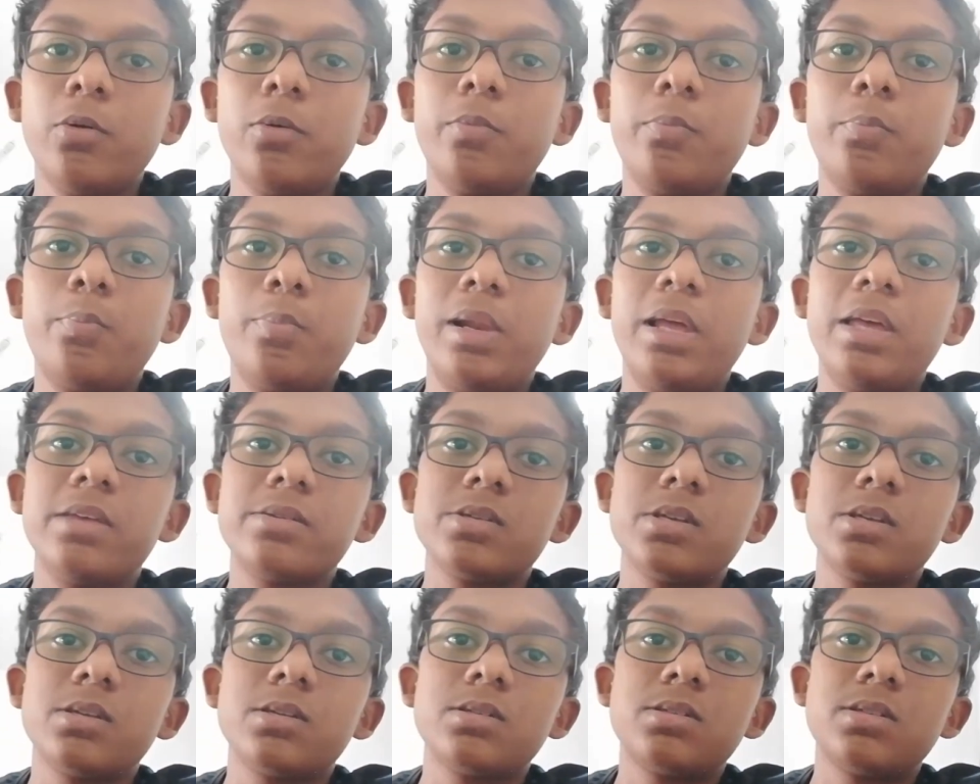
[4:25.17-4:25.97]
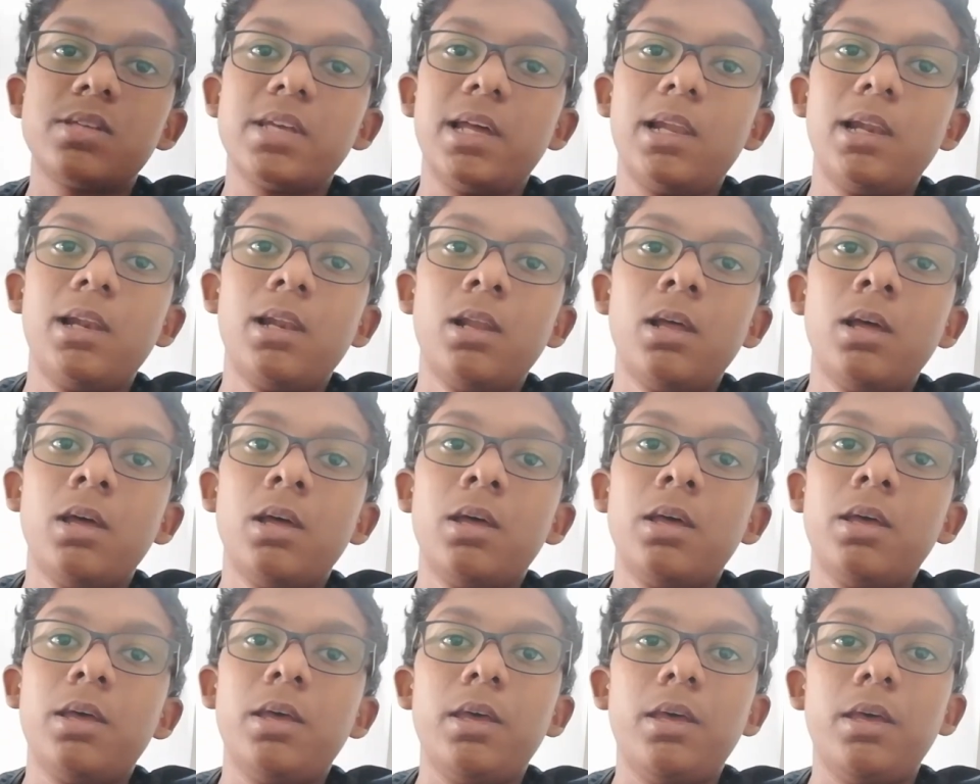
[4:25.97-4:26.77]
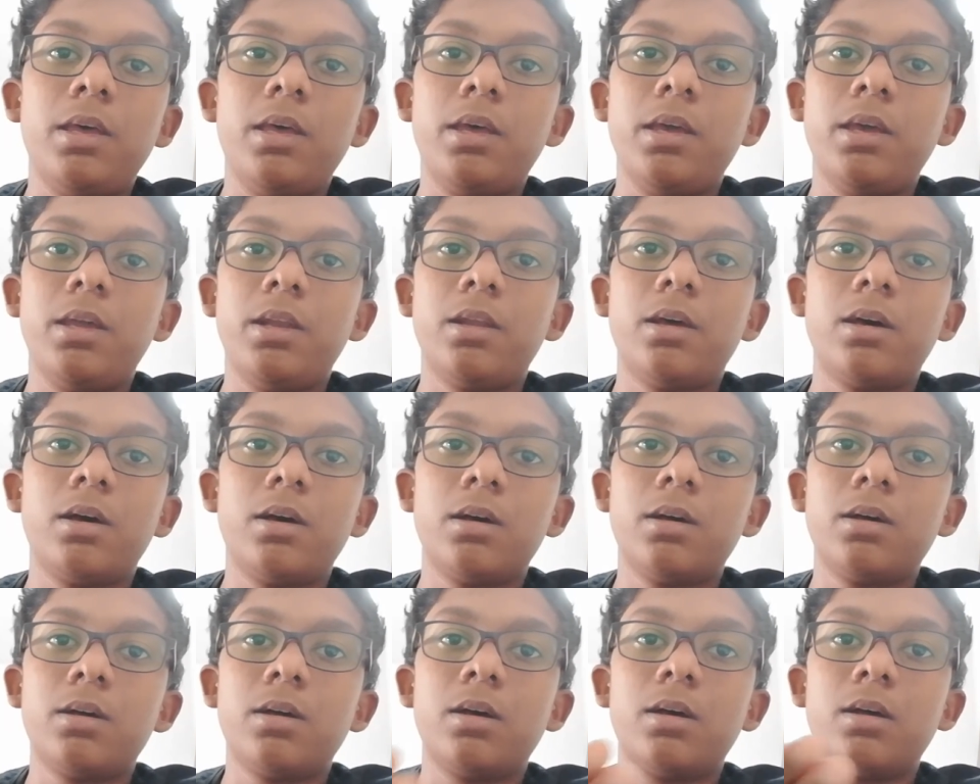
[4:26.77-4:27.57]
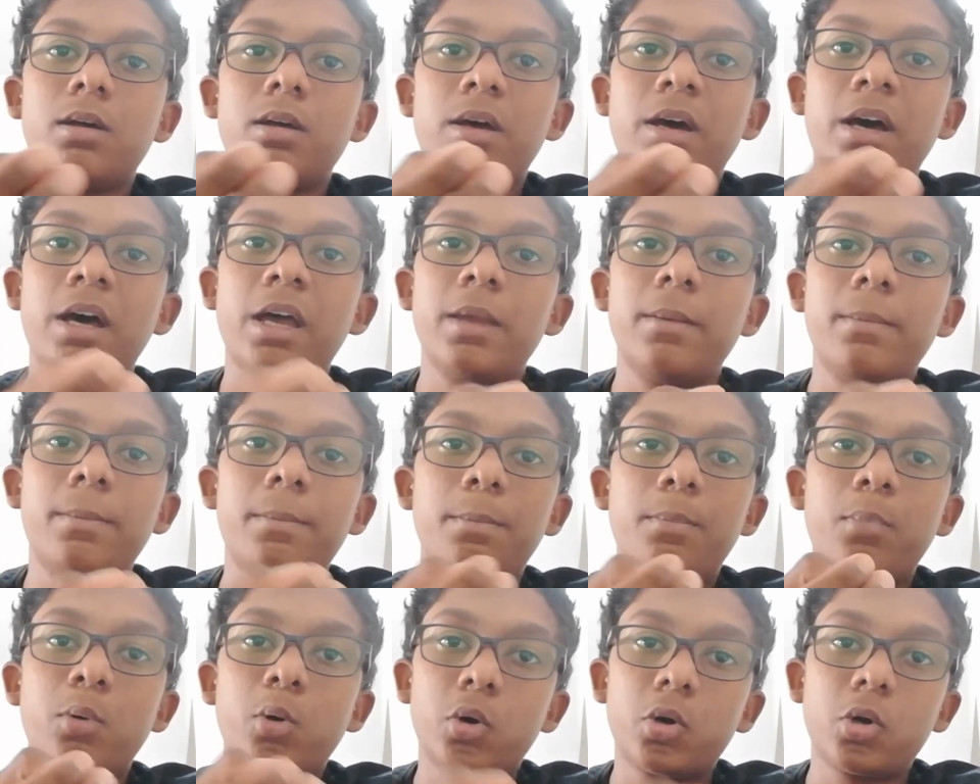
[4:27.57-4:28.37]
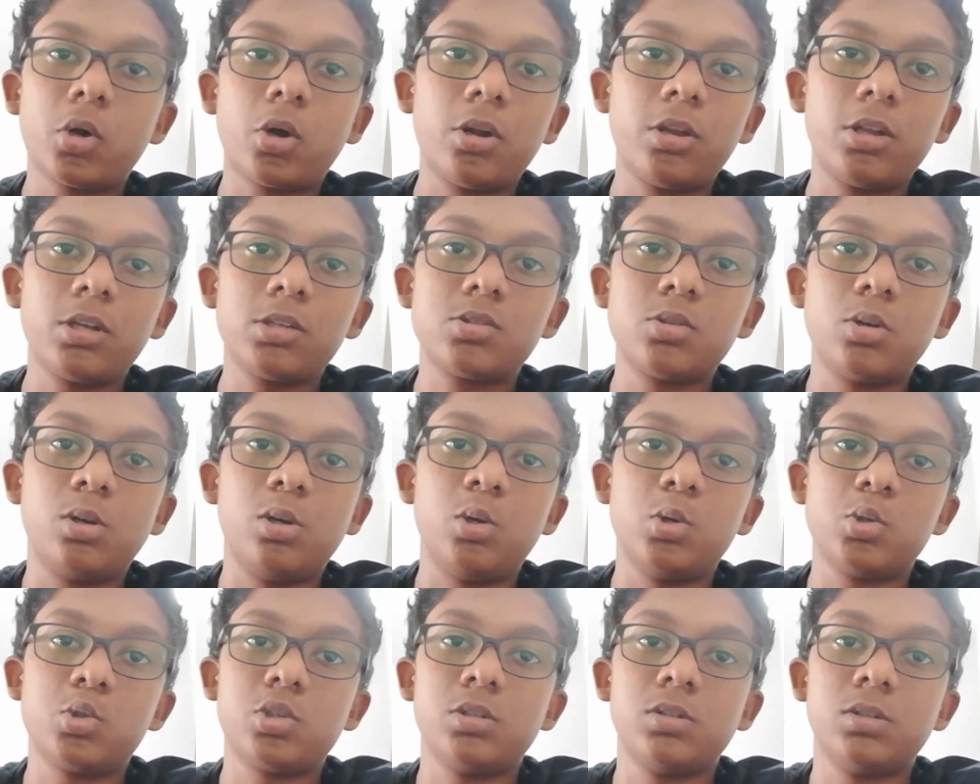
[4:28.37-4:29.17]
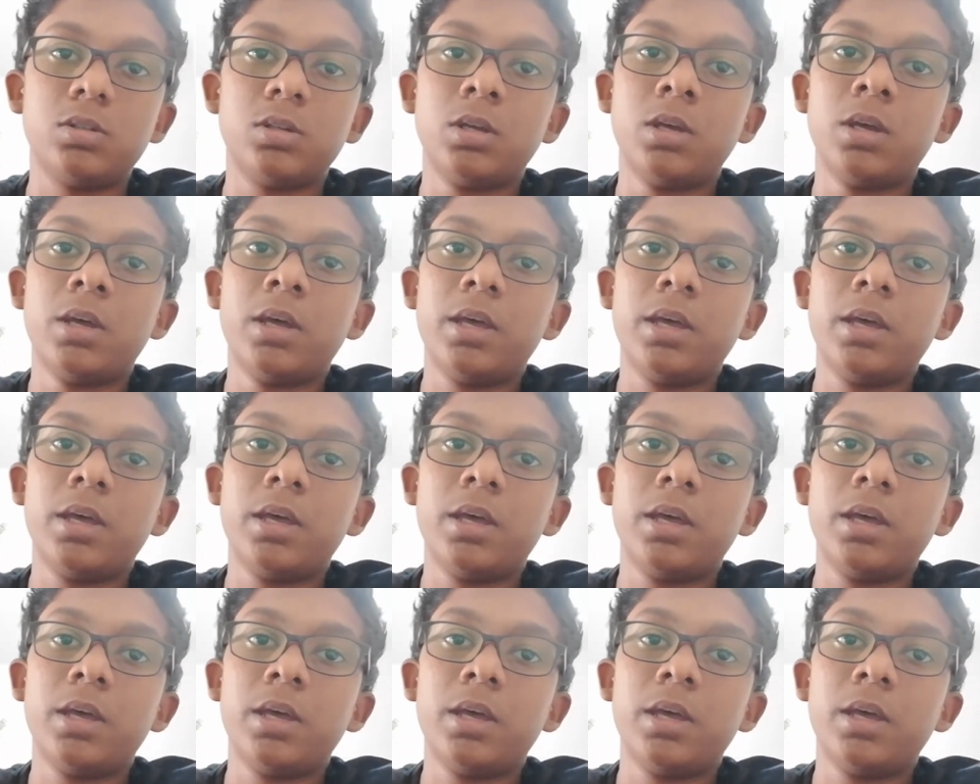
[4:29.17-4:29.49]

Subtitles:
Place a cell in a hypotonic solution,